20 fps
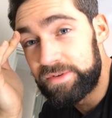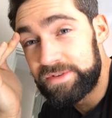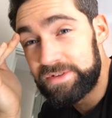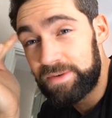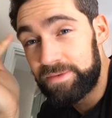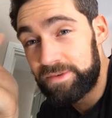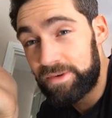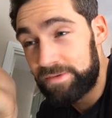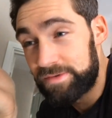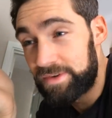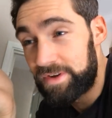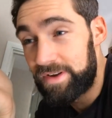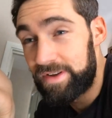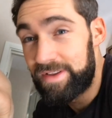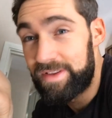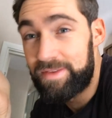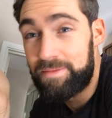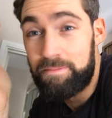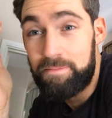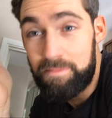sometimes like
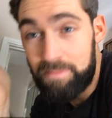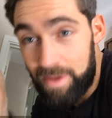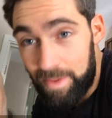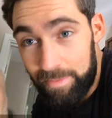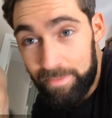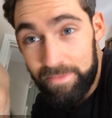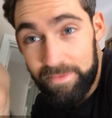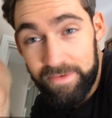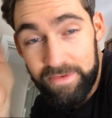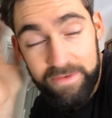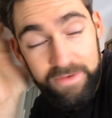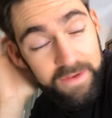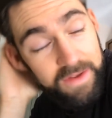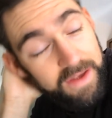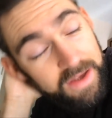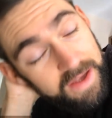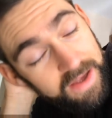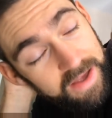months,